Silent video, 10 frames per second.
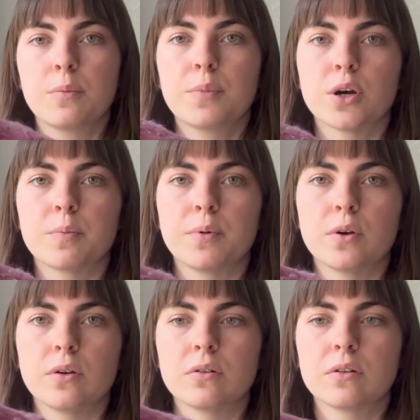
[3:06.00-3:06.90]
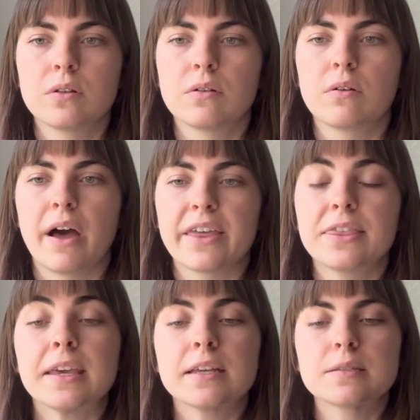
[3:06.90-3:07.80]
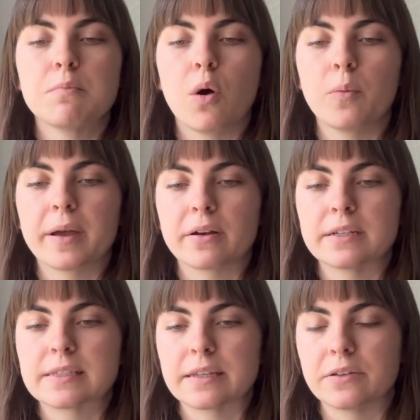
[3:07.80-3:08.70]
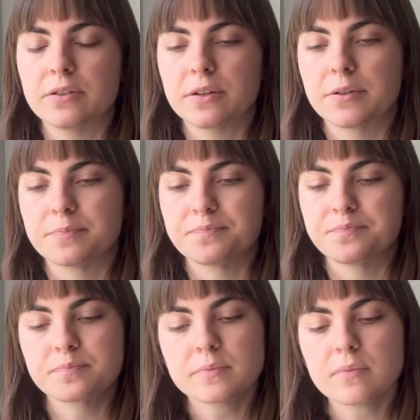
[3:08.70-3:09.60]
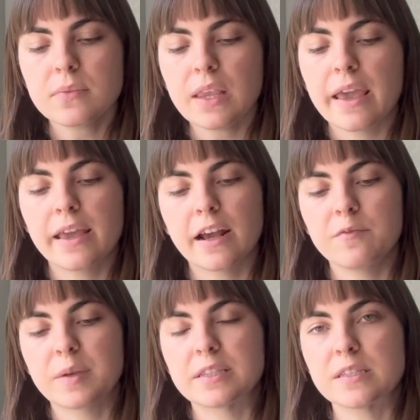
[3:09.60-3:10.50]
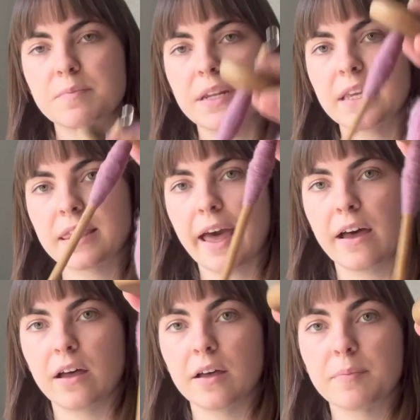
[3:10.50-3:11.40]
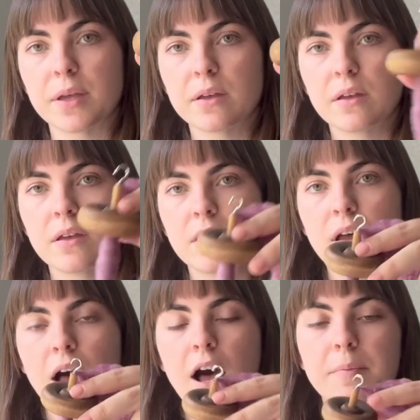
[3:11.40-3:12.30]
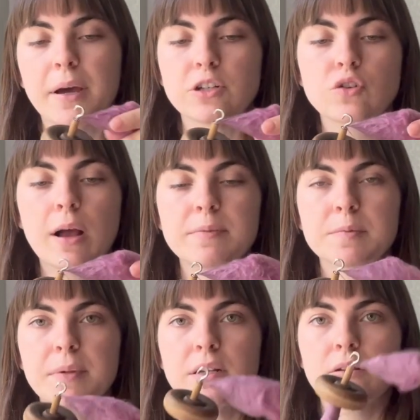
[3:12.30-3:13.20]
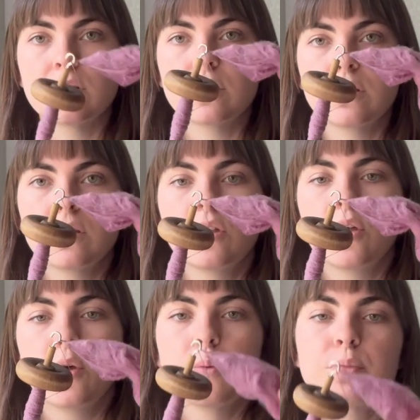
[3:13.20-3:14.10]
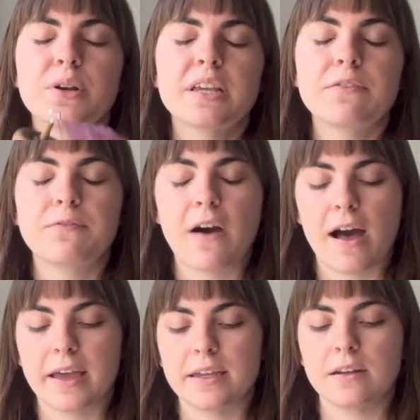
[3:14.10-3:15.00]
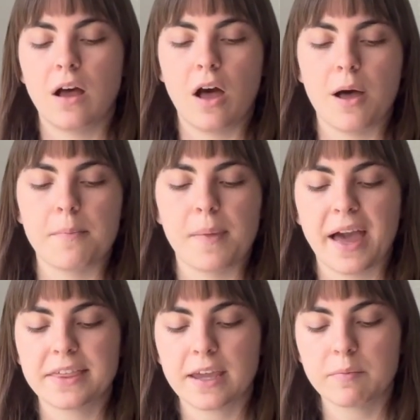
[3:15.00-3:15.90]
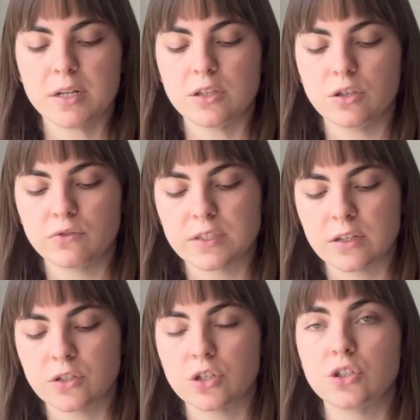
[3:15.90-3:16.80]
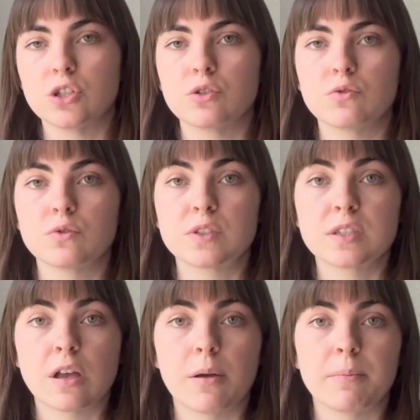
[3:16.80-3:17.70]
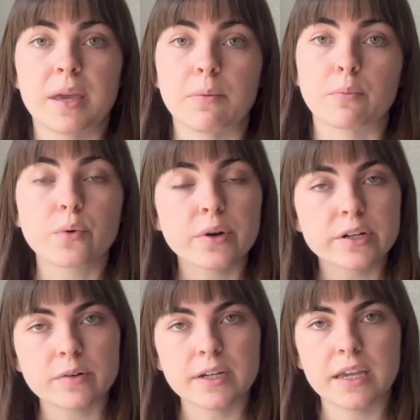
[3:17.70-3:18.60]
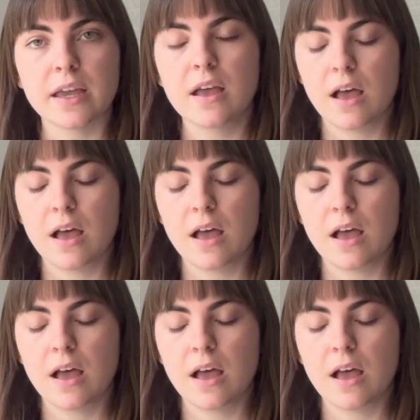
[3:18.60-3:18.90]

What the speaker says: purple, I think it's mulberry silk. And I've been spinning that up on my drop spindle pretty fine. I think I'm going to use it to do some embroidery